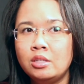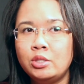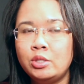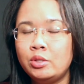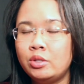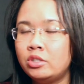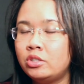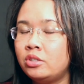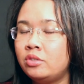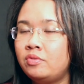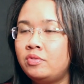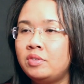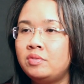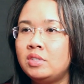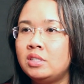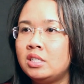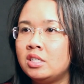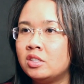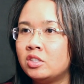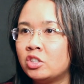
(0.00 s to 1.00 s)

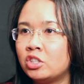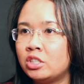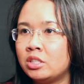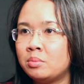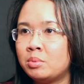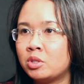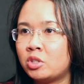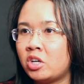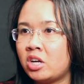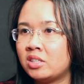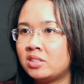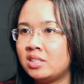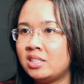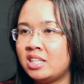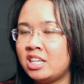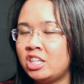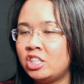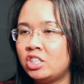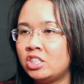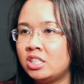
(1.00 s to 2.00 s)
250 dealerships across the
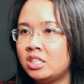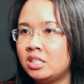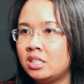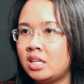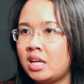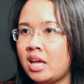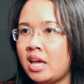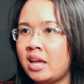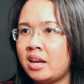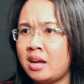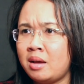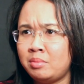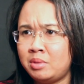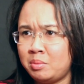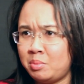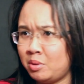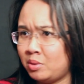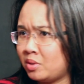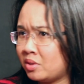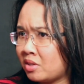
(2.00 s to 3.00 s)
nation. And I'm
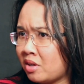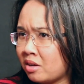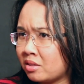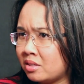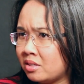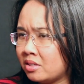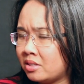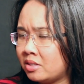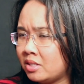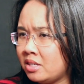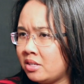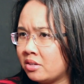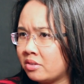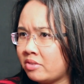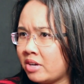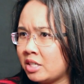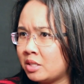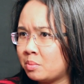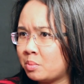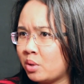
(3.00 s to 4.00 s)
supposed to talk to the
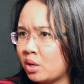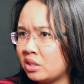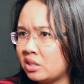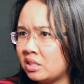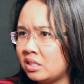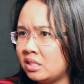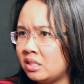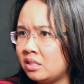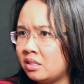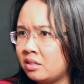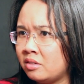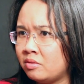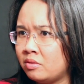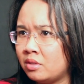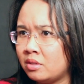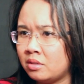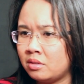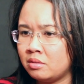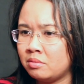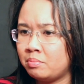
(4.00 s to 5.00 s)
senior vice president
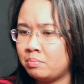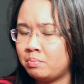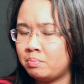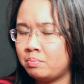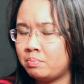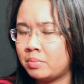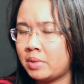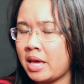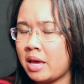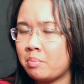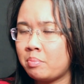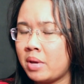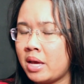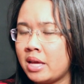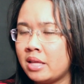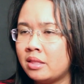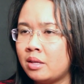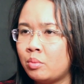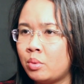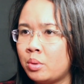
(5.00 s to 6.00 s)
of the
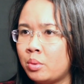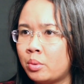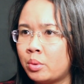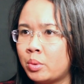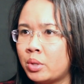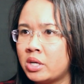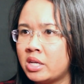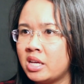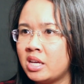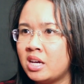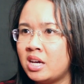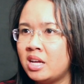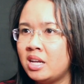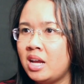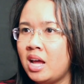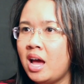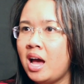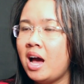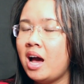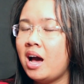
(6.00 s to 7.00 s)
campaign that we were working
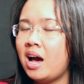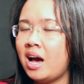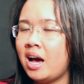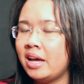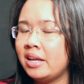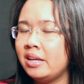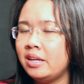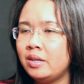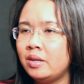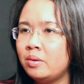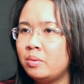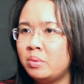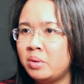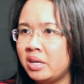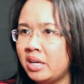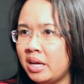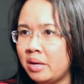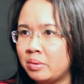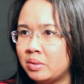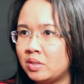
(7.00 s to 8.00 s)
on. I didn't know
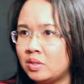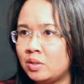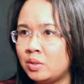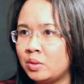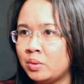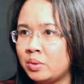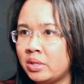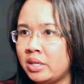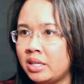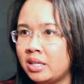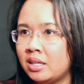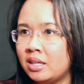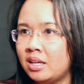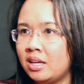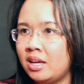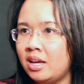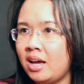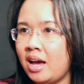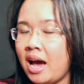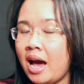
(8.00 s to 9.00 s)
what I was doing.
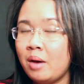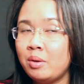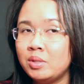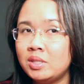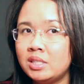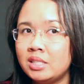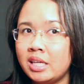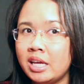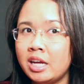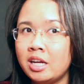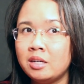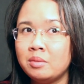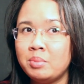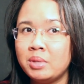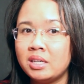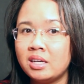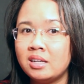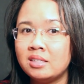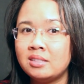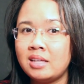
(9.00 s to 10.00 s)
I was scared
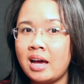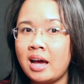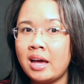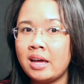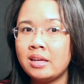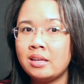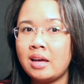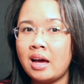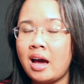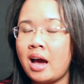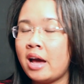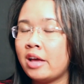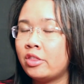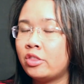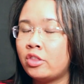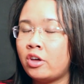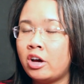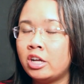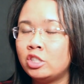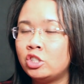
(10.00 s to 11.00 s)
because I
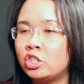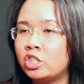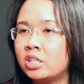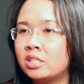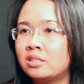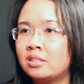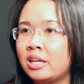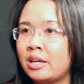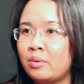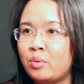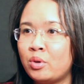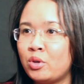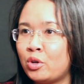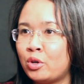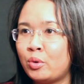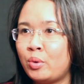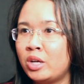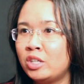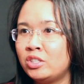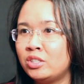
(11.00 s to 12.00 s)
thought just like what
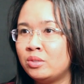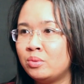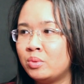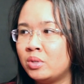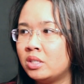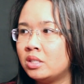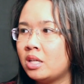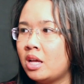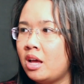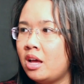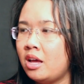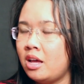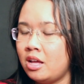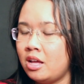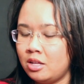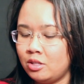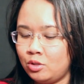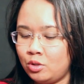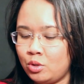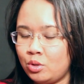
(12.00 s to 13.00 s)
your question was.
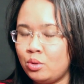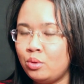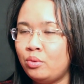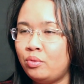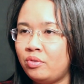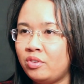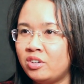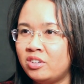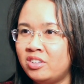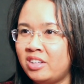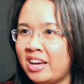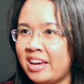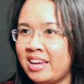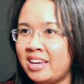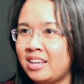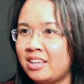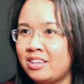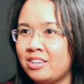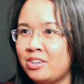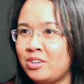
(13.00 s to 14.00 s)
Do you feel
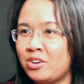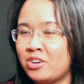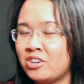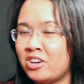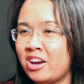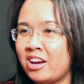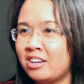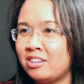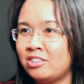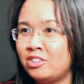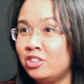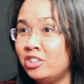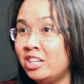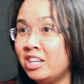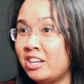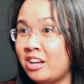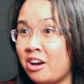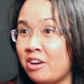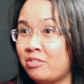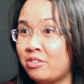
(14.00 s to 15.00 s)
like you're not good
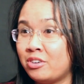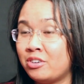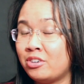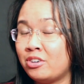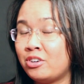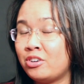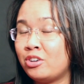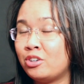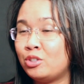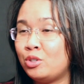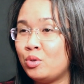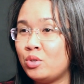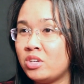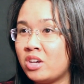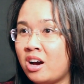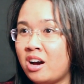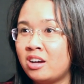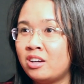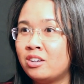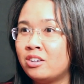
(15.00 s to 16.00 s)
enough, or you're too
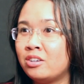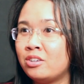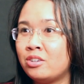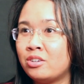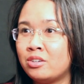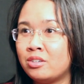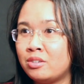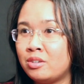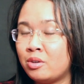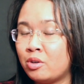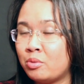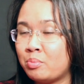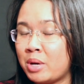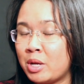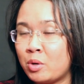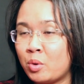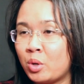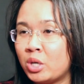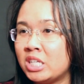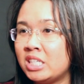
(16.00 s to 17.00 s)
young, or you're a
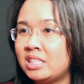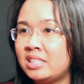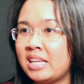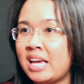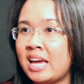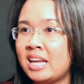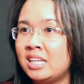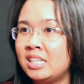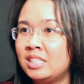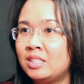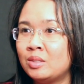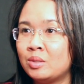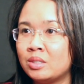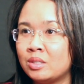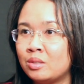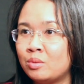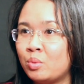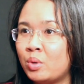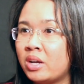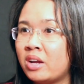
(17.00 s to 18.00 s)
minority status,
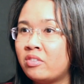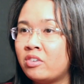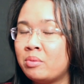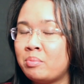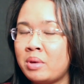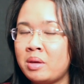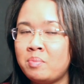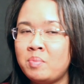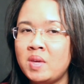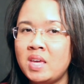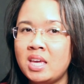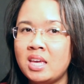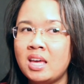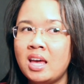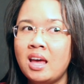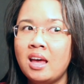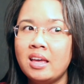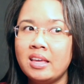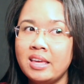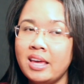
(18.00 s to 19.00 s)
or whatever it may
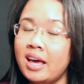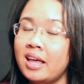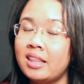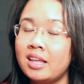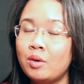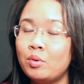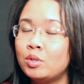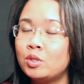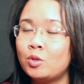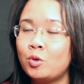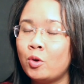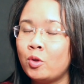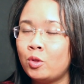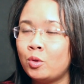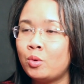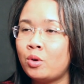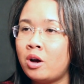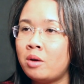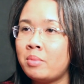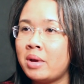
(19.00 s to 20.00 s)
be? Yeah, that was going
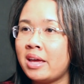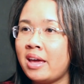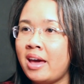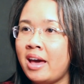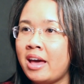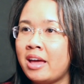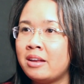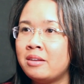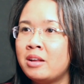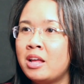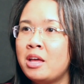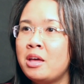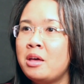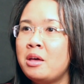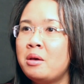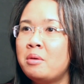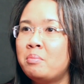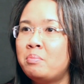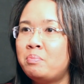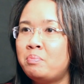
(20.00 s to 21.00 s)
through all my head.
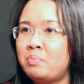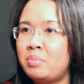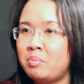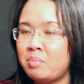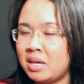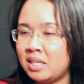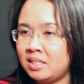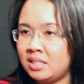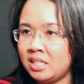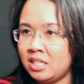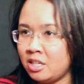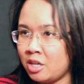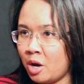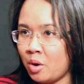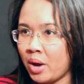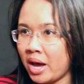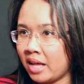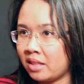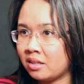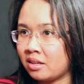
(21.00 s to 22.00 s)
But my
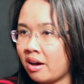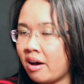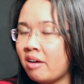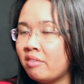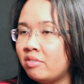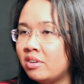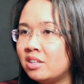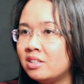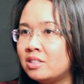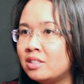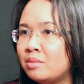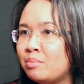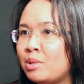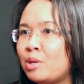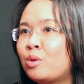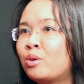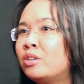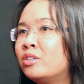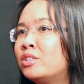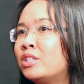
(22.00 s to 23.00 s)
CEO had the confidence in
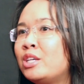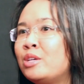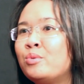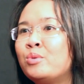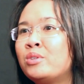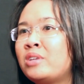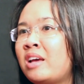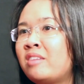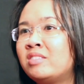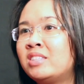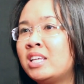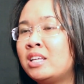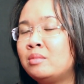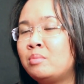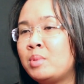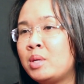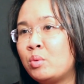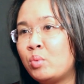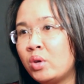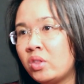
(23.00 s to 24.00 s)
me, or else he wouldn't have
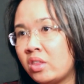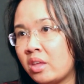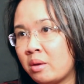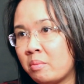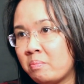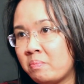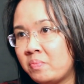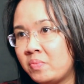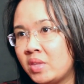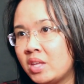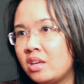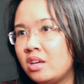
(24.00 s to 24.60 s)
sent me with him.